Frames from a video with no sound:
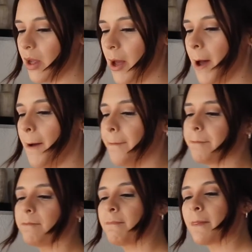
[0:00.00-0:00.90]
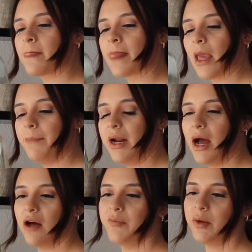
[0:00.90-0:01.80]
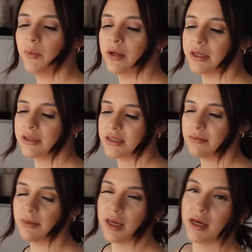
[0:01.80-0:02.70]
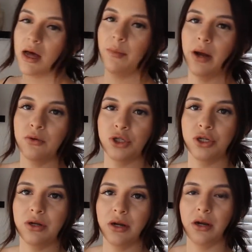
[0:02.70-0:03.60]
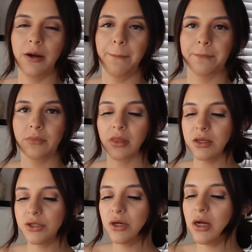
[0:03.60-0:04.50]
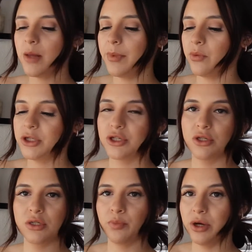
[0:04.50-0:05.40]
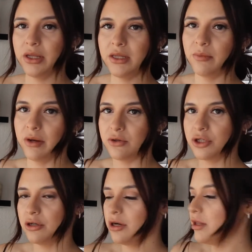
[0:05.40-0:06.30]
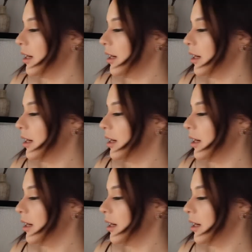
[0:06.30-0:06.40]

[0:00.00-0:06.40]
But I have been wanting to make a brown sugar syrup, which is just boiling the brown sugar that